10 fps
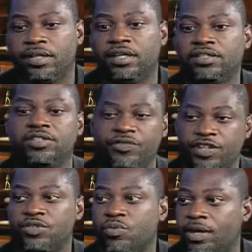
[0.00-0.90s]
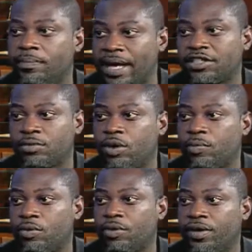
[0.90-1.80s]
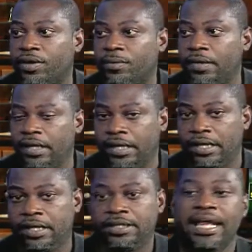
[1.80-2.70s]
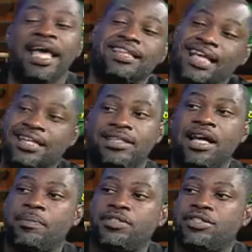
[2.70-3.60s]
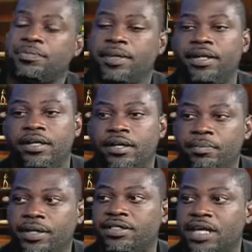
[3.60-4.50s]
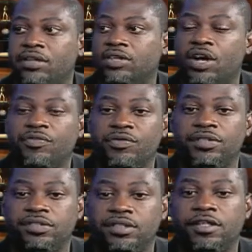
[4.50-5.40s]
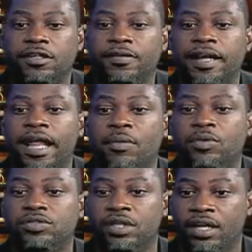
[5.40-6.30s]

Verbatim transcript: Uh, it's a Division One basketball program that at that time participated in the Big South Conference, uh, and I was